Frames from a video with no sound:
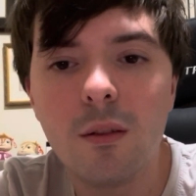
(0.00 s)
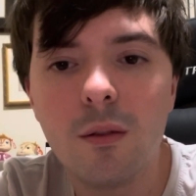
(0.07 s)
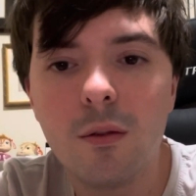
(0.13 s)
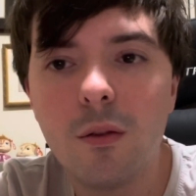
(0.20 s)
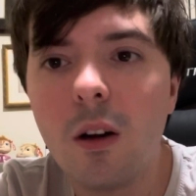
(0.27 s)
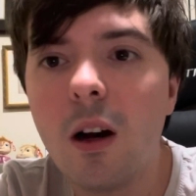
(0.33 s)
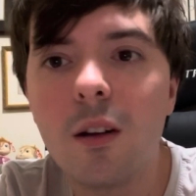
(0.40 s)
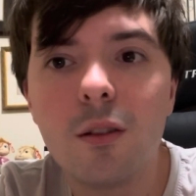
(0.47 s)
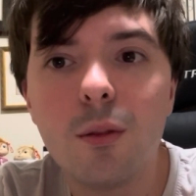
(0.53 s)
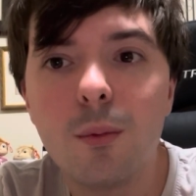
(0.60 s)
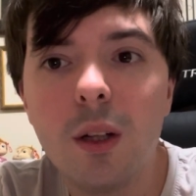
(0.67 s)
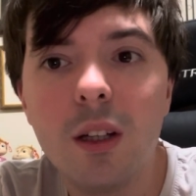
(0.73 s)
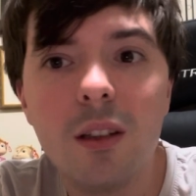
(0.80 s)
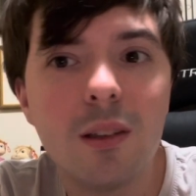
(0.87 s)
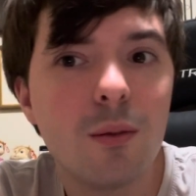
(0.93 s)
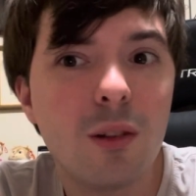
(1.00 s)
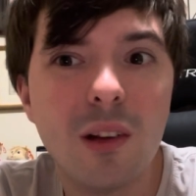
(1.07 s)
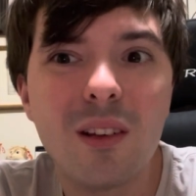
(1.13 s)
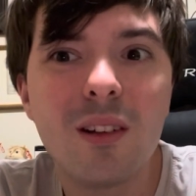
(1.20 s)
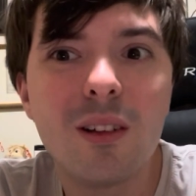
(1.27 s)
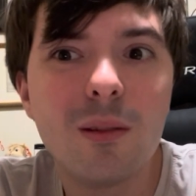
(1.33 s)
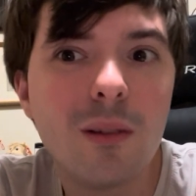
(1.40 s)
fine or medium, so I
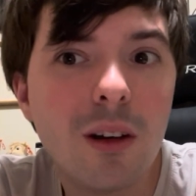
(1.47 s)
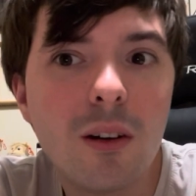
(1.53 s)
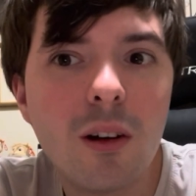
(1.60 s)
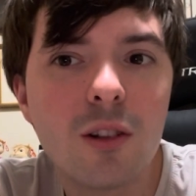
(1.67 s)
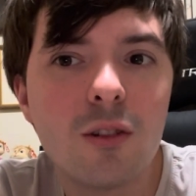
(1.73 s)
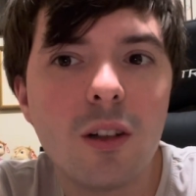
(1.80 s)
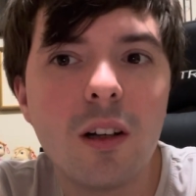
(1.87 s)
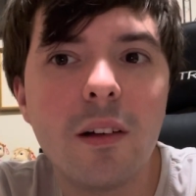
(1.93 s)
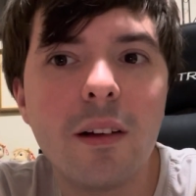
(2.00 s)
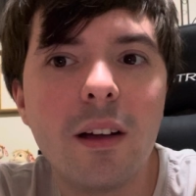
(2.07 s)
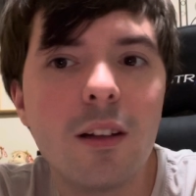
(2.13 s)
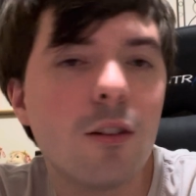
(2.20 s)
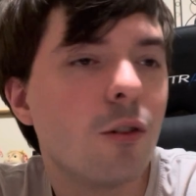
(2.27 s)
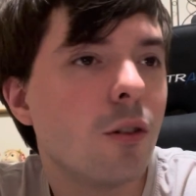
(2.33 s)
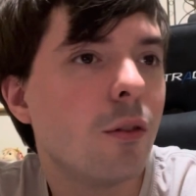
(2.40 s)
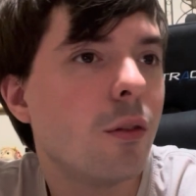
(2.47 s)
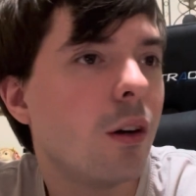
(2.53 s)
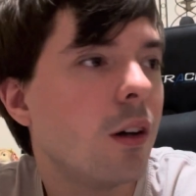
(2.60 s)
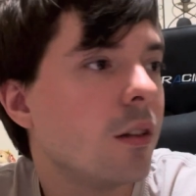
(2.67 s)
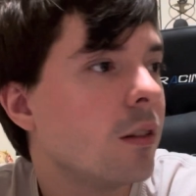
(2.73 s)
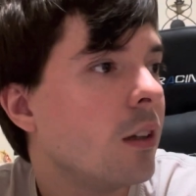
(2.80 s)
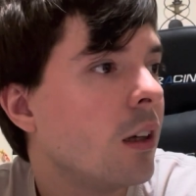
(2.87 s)
thought, well, I'll try extra
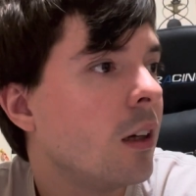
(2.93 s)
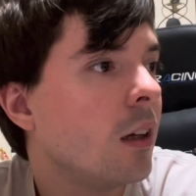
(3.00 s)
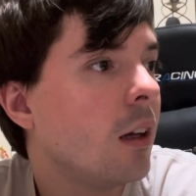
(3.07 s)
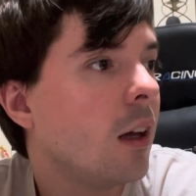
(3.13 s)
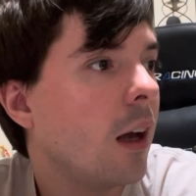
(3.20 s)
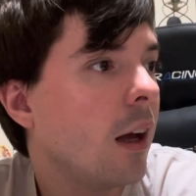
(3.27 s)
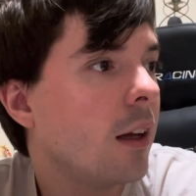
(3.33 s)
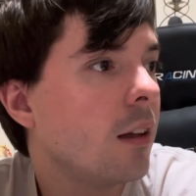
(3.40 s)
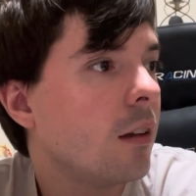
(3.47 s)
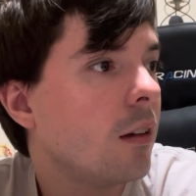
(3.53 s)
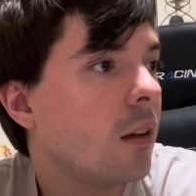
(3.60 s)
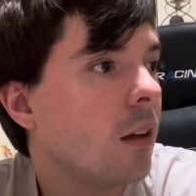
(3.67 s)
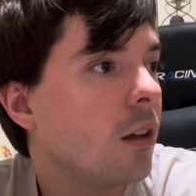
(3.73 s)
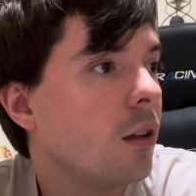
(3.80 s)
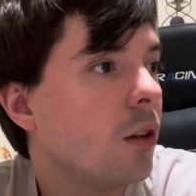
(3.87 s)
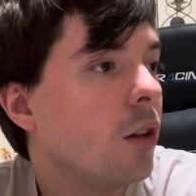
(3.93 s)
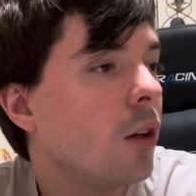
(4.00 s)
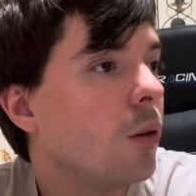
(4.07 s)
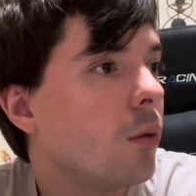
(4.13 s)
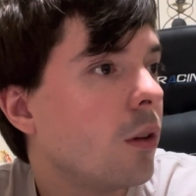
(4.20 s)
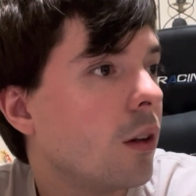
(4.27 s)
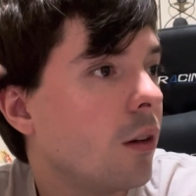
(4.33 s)
fine. And,
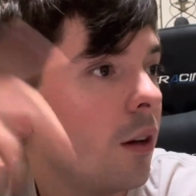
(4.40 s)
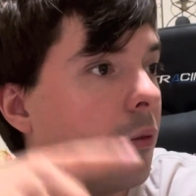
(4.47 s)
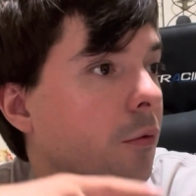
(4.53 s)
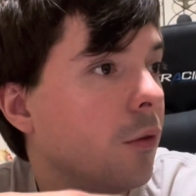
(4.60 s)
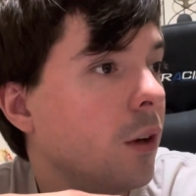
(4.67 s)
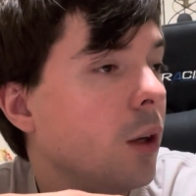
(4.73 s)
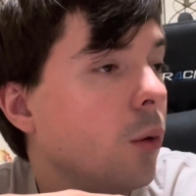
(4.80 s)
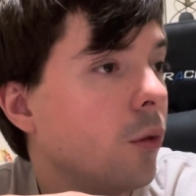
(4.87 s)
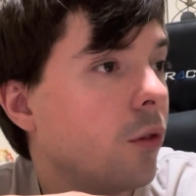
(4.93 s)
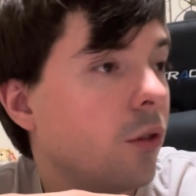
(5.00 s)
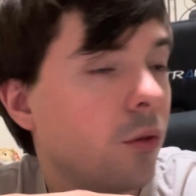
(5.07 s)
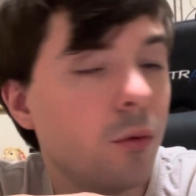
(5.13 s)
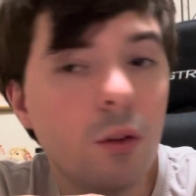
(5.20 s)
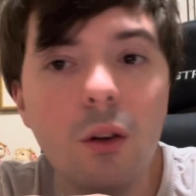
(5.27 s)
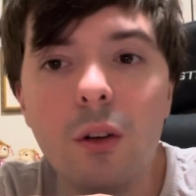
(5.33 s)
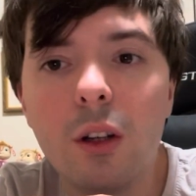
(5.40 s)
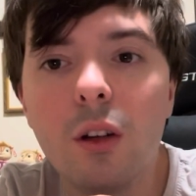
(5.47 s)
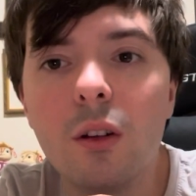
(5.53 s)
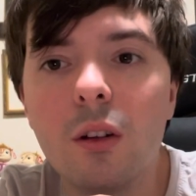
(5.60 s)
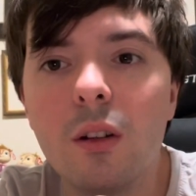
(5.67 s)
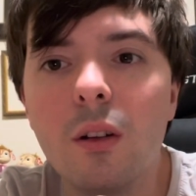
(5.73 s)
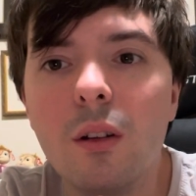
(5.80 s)
it feels really
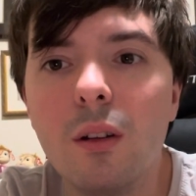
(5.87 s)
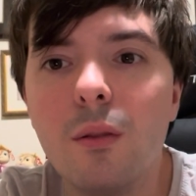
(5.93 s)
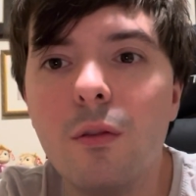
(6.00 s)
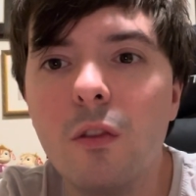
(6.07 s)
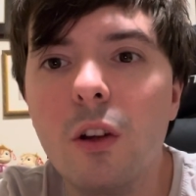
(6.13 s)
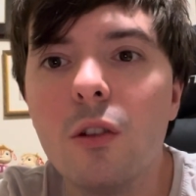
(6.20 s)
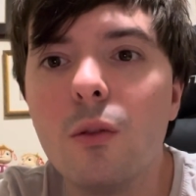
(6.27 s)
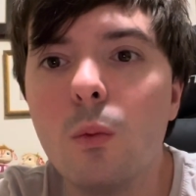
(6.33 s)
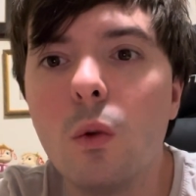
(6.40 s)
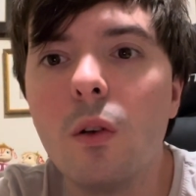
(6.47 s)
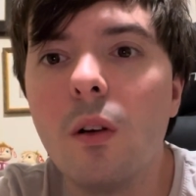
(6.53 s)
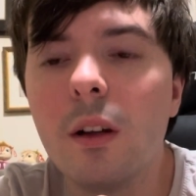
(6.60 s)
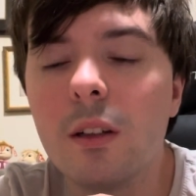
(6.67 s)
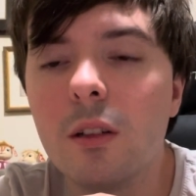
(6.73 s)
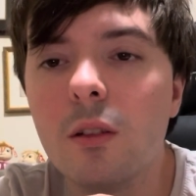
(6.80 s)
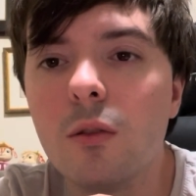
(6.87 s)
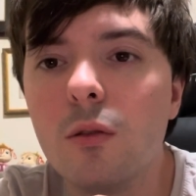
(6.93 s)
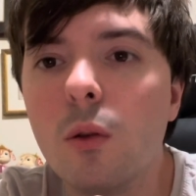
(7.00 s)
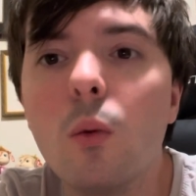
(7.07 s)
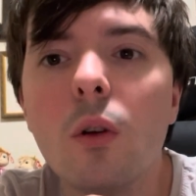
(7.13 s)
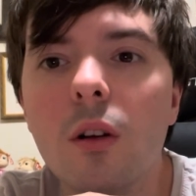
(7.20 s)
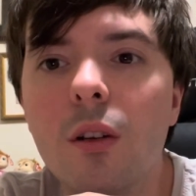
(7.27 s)
good. It feels more like an
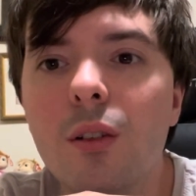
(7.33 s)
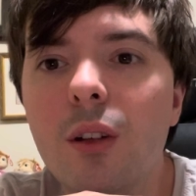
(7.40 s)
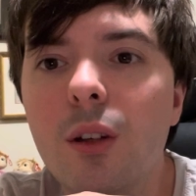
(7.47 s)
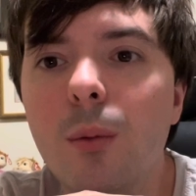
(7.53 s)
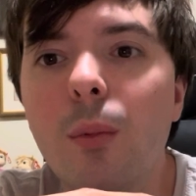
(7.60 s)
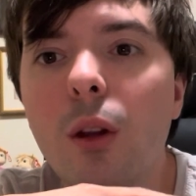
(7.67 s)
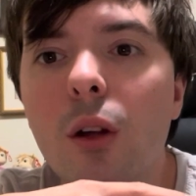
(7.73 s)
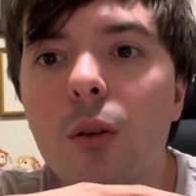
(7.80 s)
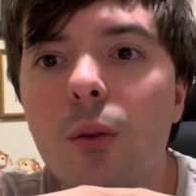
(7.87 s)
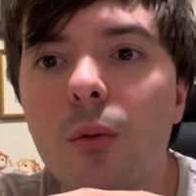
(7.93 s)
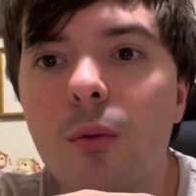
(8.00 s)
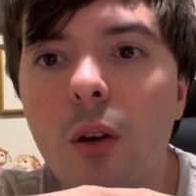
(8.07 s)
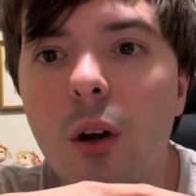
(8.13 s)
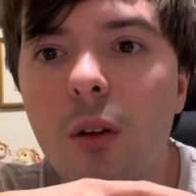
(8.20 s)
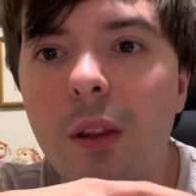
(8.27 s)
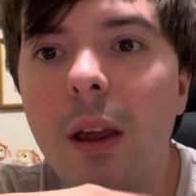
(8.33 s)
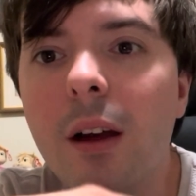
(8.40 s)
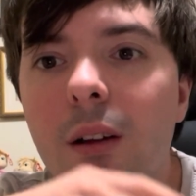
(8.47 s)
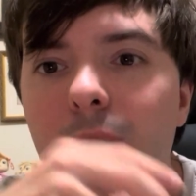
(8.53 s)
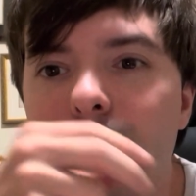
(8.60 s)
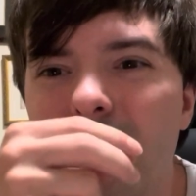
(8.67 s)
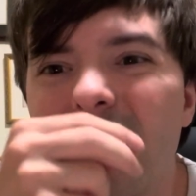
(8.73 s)
Aurora nib, though, on that,
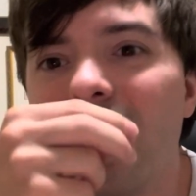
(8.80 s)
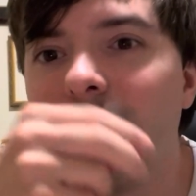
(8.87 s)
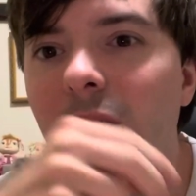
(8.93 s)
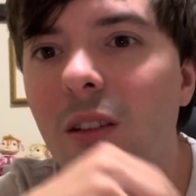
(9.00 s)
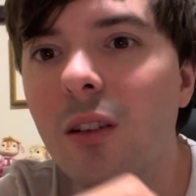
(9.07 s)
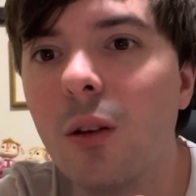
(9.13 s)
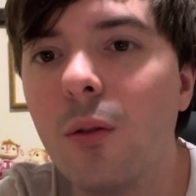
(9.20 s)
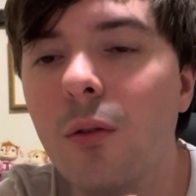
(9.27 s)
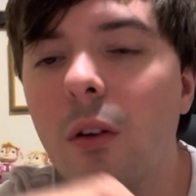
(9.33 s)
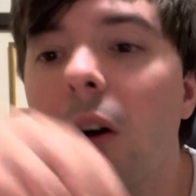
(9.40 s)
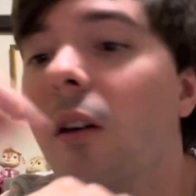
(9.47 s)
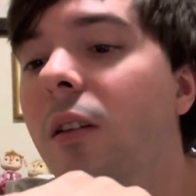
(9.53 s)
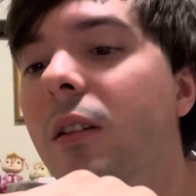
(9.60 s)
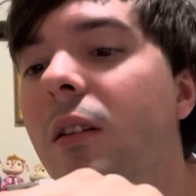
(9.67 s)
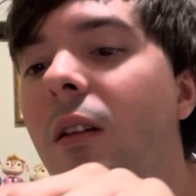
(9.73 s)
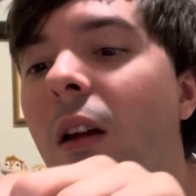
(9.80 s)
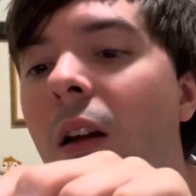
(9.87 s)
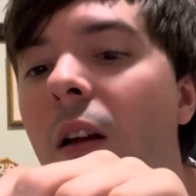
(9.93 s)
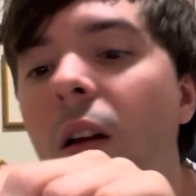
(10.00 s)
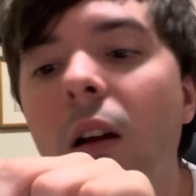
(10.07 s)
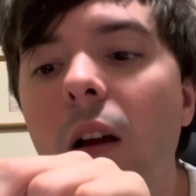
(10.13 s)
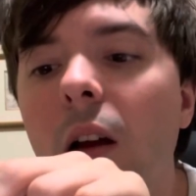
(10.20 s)
because it's so fine.
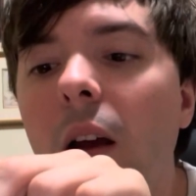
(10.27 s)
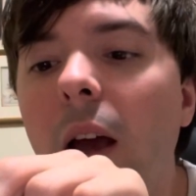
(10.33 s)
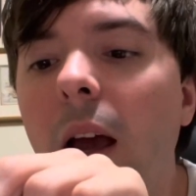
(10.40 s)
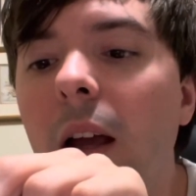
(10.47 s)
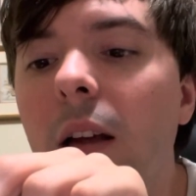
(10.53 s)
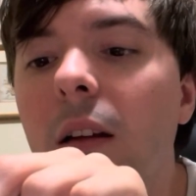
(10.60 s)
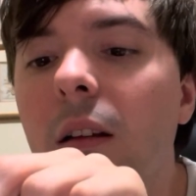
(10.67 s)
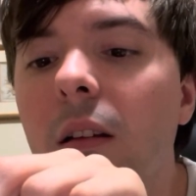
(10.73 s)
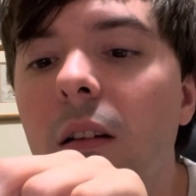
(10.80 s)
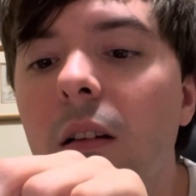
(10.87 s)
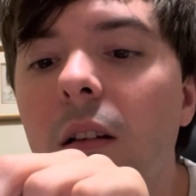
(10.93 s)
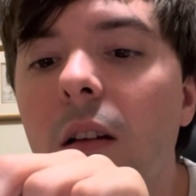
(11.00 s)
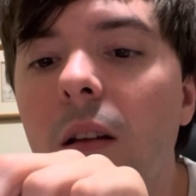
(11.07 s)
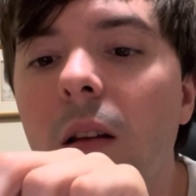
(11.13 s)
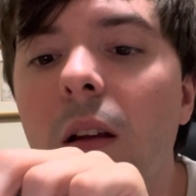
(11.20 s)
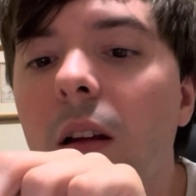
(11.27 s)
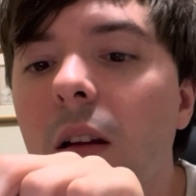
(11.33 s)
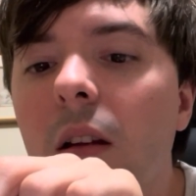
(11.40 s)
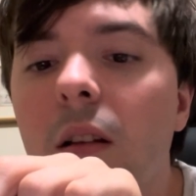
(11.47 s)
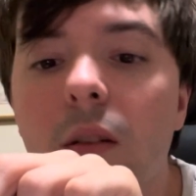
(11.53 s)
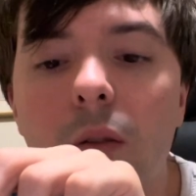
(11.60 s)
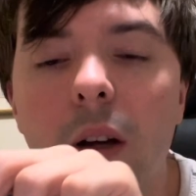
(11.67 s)
And
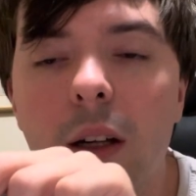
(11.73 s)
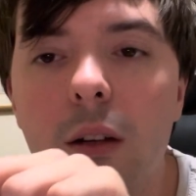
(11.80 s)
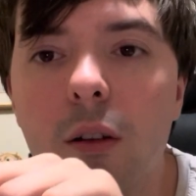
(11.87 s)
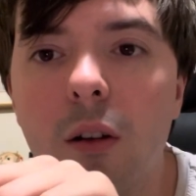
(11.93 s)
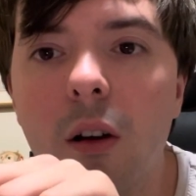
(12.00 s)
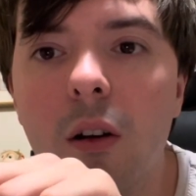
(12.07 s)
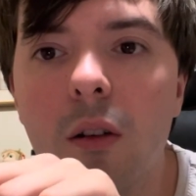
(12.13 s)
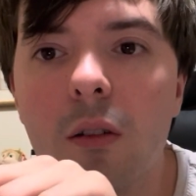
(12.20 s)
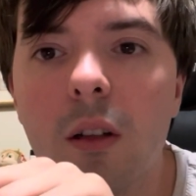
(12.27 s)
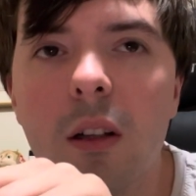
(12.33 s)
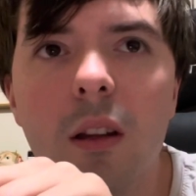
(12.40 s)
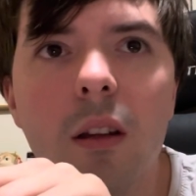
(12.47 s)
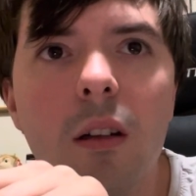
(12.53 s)
then later on, I